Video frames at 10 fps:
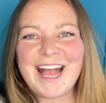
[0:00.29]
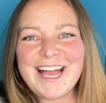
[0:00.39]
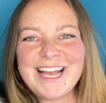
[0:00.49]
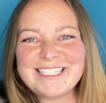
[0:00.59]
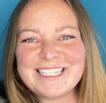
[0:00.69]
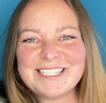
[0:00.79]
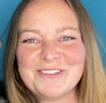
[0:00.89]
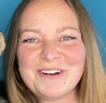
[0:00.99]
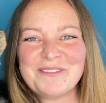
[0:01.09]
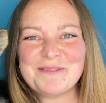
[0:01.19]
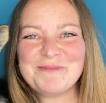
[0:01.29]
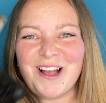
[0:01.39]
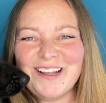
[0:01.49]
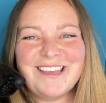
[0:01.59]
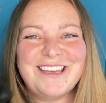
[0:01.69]
guys, it's Laura from
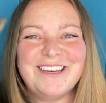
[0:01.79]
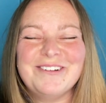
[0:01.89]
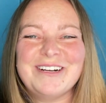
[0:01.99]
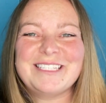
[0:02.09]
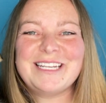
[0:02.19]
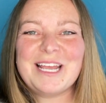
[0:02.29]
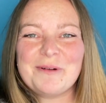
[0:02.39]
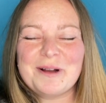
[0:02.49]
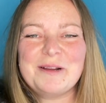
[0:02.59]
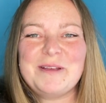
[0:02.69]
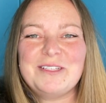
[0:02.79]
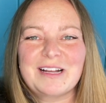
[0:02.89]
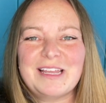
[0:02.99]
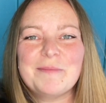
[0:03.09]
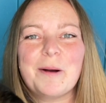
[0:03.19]
Doggy U, and today we're going to be
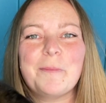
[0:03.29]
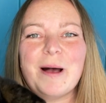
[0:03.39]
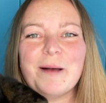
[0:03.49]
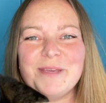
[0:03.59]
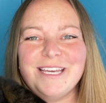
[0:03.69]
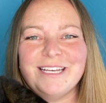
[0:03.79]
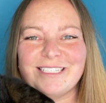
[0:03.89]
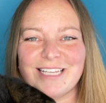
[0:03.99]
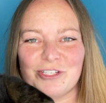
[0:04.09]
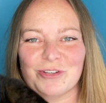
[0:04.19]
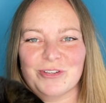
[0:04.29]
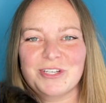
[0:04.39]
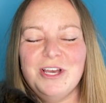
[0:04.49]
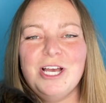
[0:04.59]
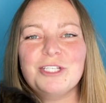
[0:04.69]
talking about puppy essentials.
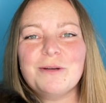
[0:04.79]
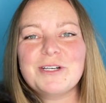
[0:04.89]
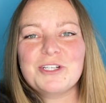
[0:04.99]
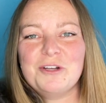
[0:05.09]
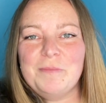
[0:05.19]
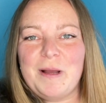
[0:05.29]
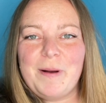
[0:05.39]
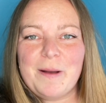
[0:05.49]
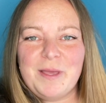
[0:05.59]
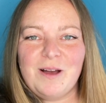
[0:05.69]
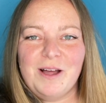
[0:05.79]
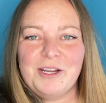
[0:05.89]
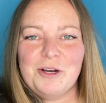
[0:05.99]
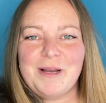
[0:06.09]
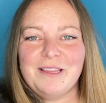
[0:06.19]
So I'm going to show you my puppy
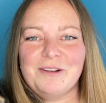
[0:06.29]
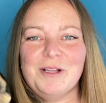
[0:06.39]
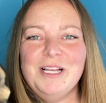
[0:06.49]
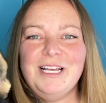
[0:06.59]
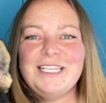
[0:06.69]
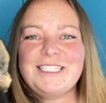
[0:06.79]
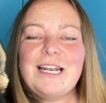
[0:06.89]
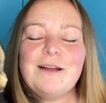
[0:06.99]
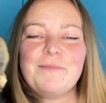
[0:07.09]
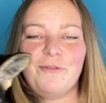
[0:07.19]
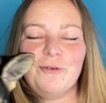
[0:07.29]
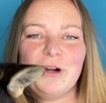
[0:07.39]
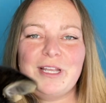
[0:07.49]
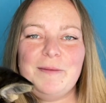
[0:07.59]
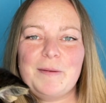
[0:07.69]
condo, my little setup
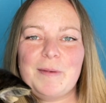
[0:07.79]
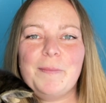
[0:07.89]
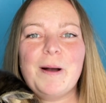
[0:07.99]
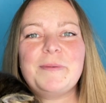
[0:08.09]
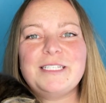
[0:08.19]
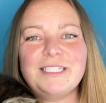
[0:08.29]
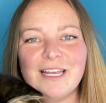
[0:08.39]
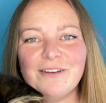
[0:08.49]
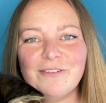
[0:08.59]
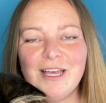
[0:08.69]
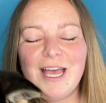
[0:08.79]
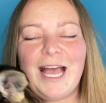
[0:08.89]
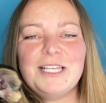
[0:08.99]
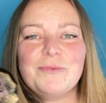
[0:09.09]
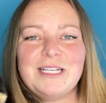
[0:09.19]
for keeping my puppy safe,
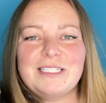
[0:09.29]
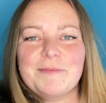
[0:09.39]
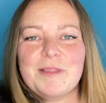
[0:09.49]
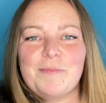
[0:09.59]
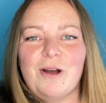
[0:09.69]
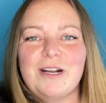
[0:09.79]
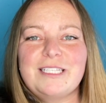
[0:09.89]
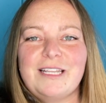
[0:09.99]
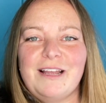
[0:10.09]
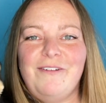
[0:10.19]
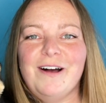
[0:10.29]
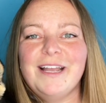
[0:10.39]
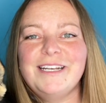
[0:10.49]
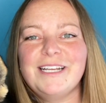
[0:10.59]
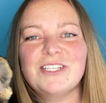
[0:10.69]
as well as some of the products that I
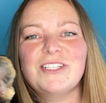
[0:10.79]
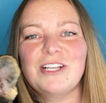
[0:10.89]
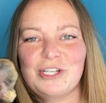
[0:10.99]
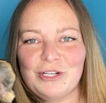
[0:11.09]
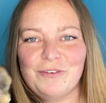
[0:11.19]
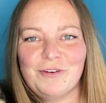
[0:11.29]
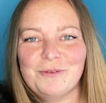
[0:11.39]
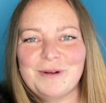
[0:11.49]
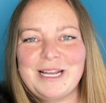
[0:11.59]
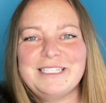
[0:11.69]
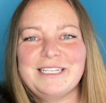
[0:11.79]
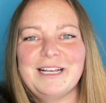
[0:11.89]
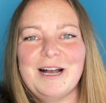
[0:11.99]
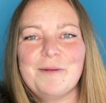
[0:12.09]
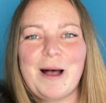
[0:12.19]
find essential for
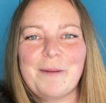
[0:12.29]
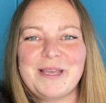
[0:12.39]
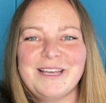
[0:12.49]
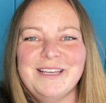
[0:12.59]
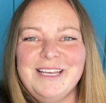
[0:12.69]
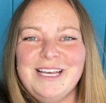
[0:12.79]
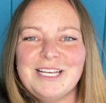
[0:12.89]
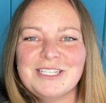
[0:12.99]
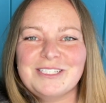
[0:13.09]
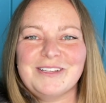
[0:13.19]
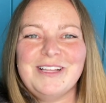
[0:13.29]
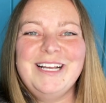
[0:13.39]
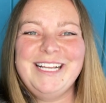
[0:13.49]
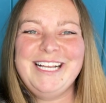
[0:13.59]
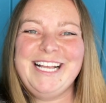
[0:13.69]
raising a puppy. So
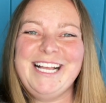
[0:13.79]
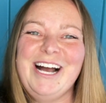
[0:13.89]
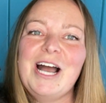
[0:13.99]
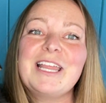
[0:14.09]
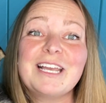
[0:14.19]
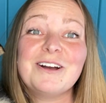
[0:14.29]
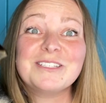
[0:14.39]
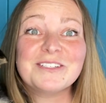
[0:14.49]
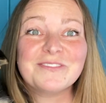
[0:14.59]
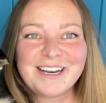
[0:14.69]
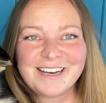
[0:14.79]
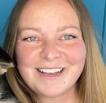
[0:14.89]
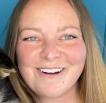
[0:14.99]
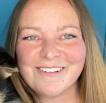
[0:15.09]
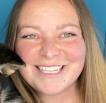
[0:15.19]
I think Os is ready to
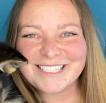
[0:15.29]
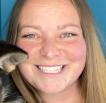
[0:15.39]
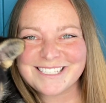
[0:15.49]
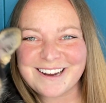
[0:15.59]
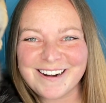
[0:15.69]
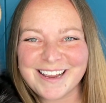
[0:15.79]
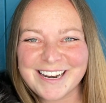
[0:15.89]
go. Let's get started.